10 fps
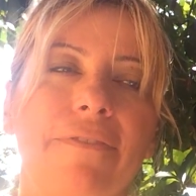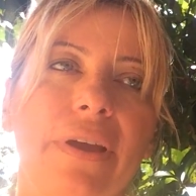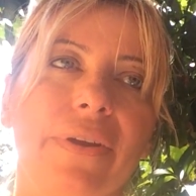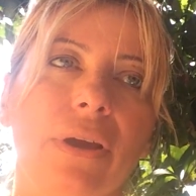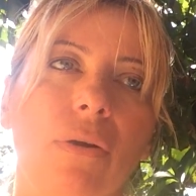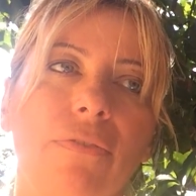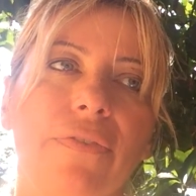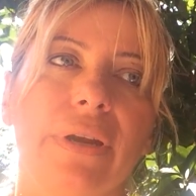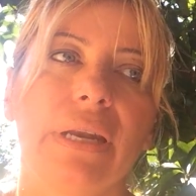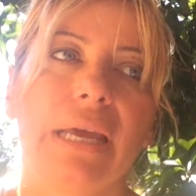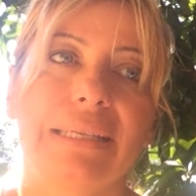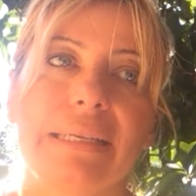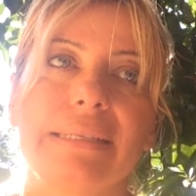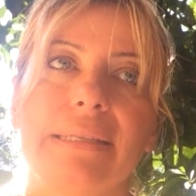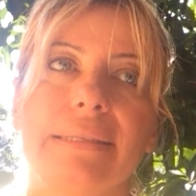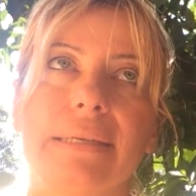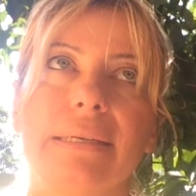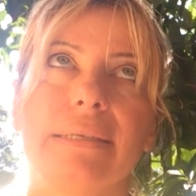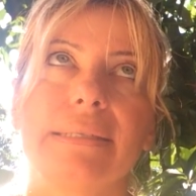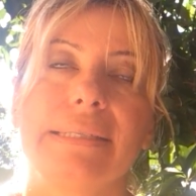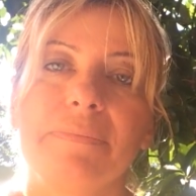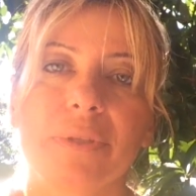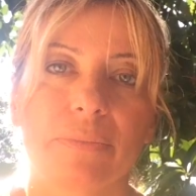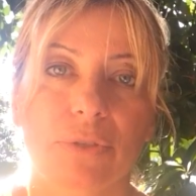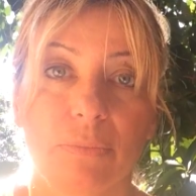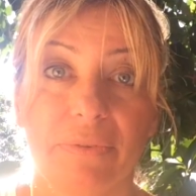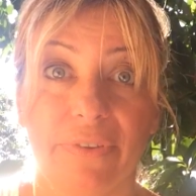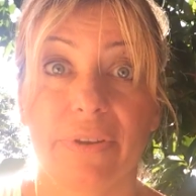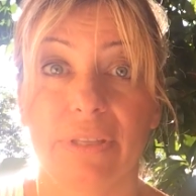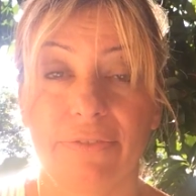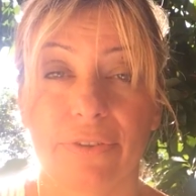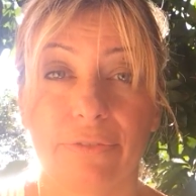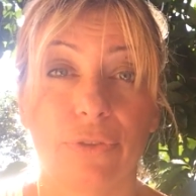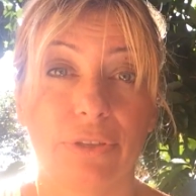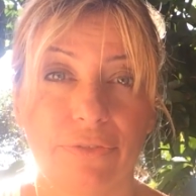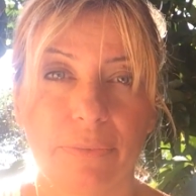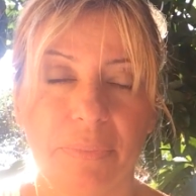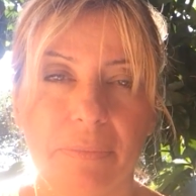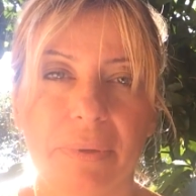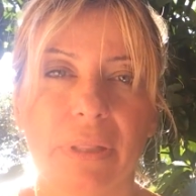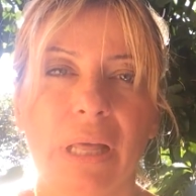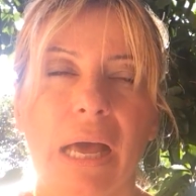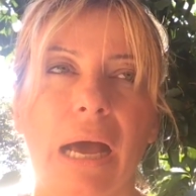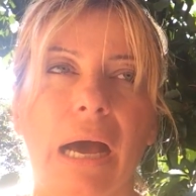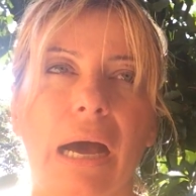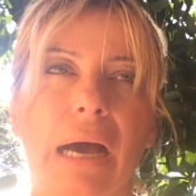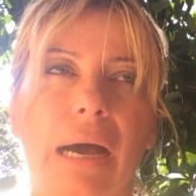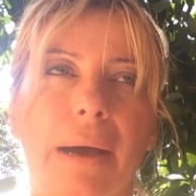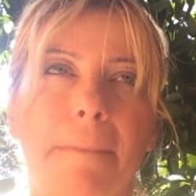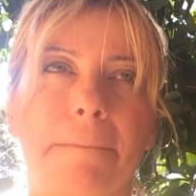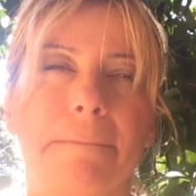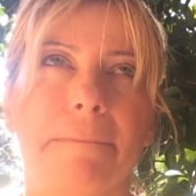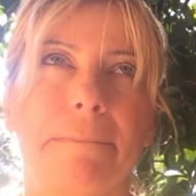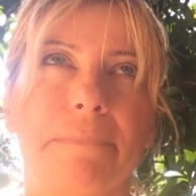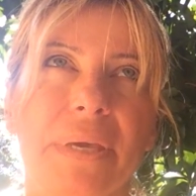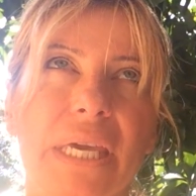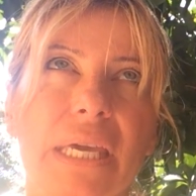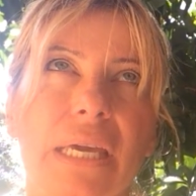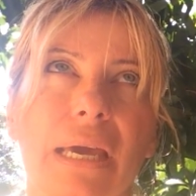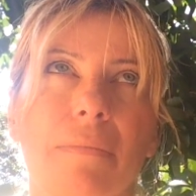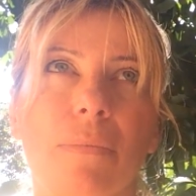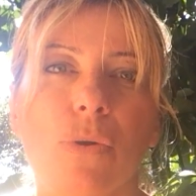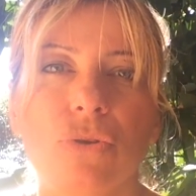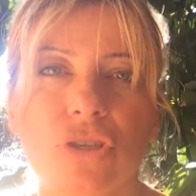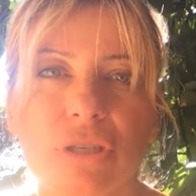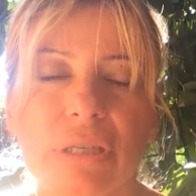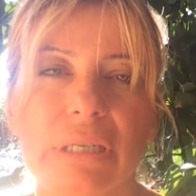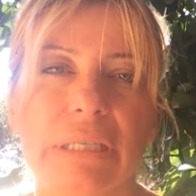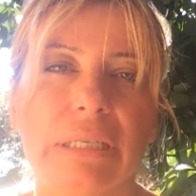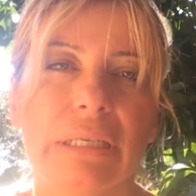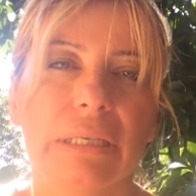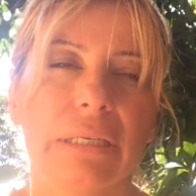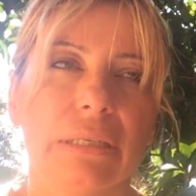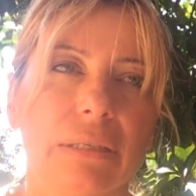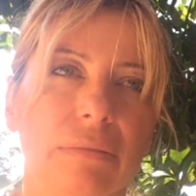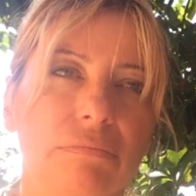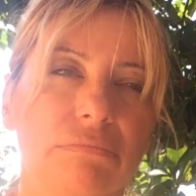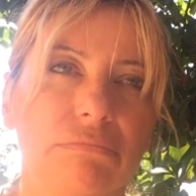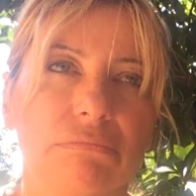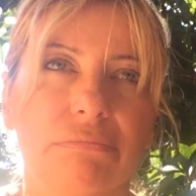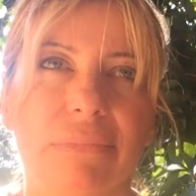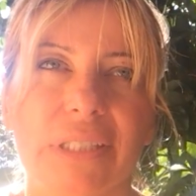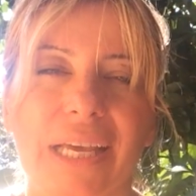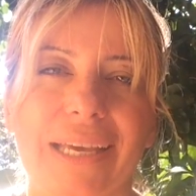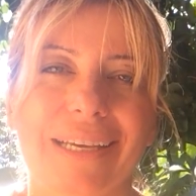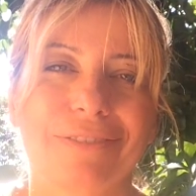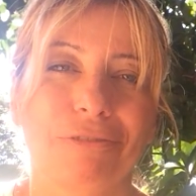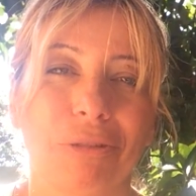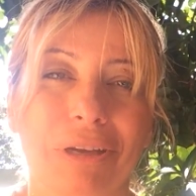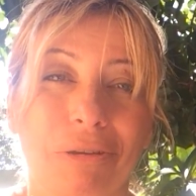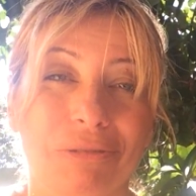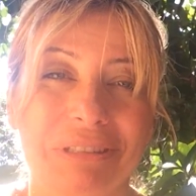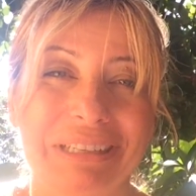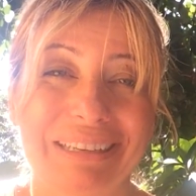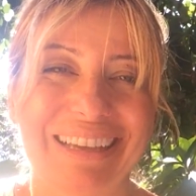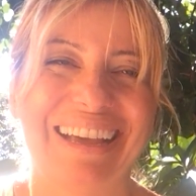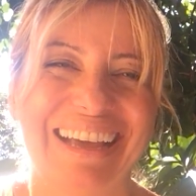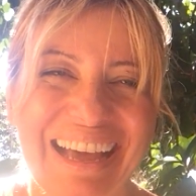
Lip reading: Very often, as I said, the symptoms could be very different for different people. Being emotionally like roller coasting